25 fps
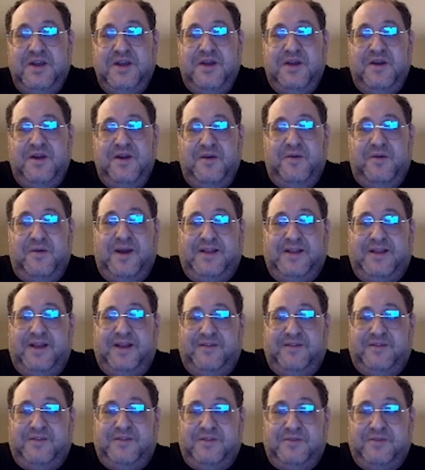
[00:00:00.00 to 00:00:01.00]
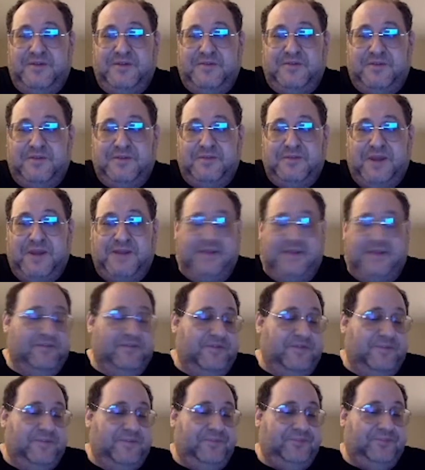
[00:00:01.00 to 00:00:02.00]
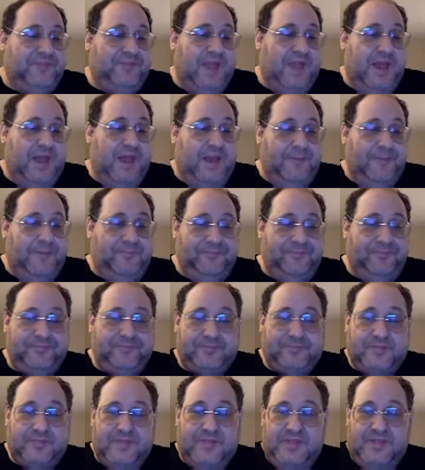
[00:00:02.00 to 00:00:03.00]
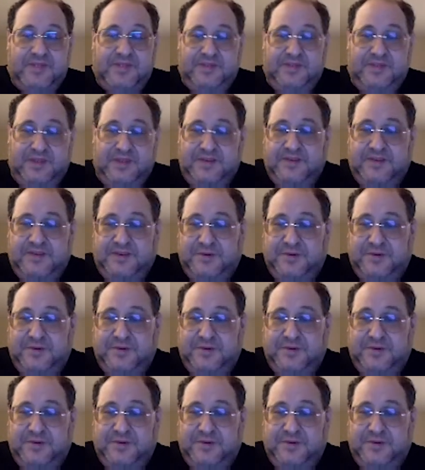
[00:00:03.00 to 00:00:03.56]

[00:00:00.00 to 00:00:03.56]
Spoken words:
right after the retrospective. This is